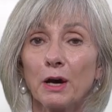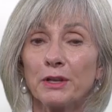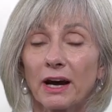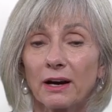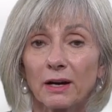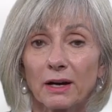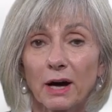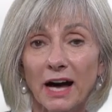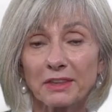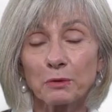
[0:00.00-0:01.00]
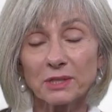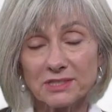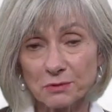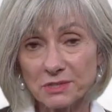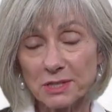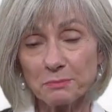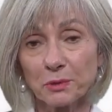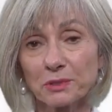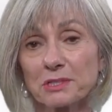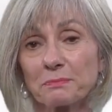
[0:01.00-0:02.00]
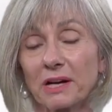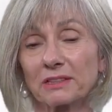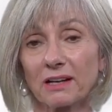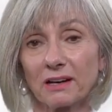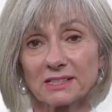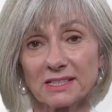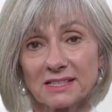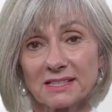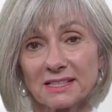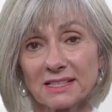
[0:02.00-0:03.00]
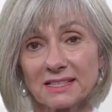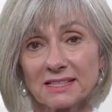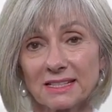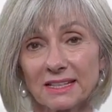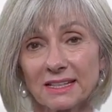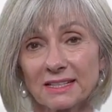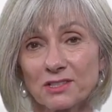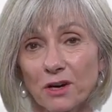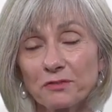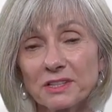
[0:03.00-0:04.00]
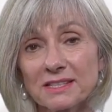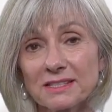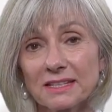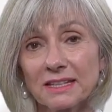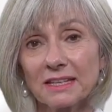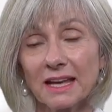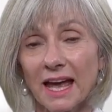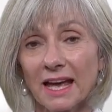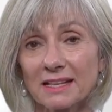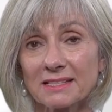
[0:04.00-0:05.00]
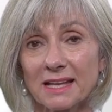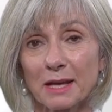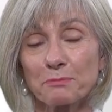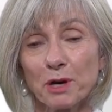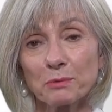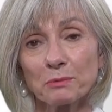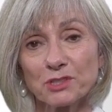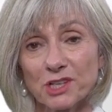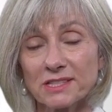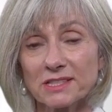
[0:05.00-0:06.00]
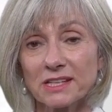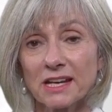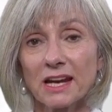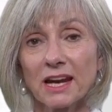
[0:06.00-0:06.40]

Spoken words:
Now, I think what's also important about gout is that it's often seen as a problem just